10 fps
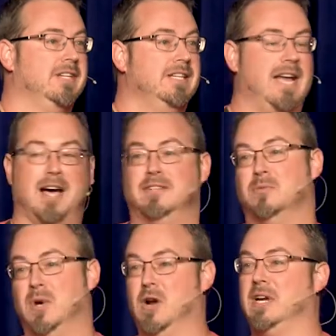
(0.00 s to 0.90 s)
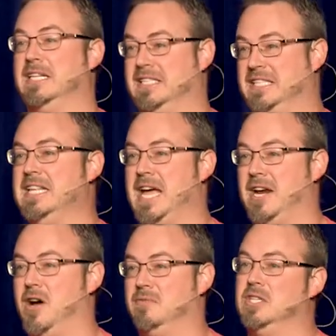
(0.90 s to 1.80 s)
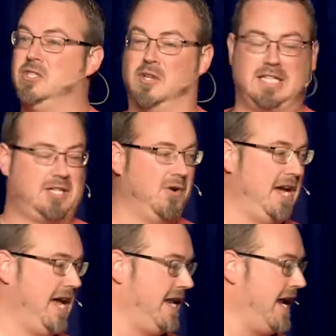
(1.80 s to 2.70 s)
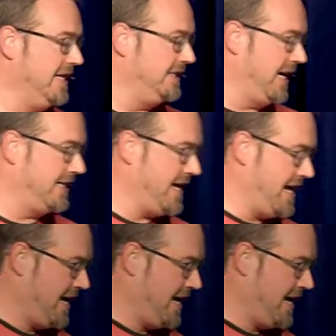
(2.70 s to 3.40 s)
Now, we don't get to see that often, so let's go ahead and check that